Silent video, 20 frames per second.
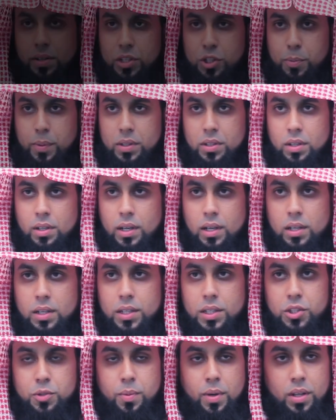dear respected
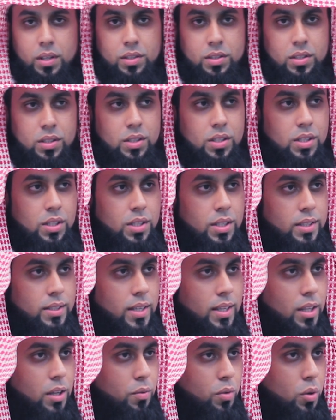elders, brothers and sisters,
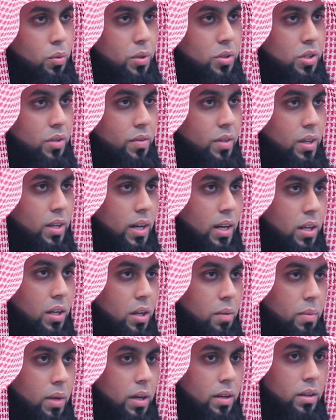and the viewers of the Daily
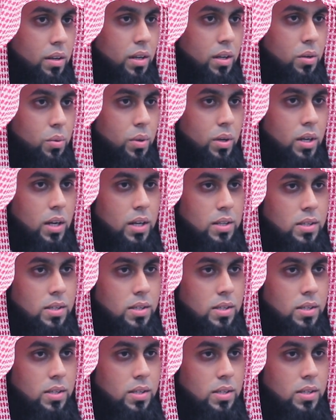Reminder Network,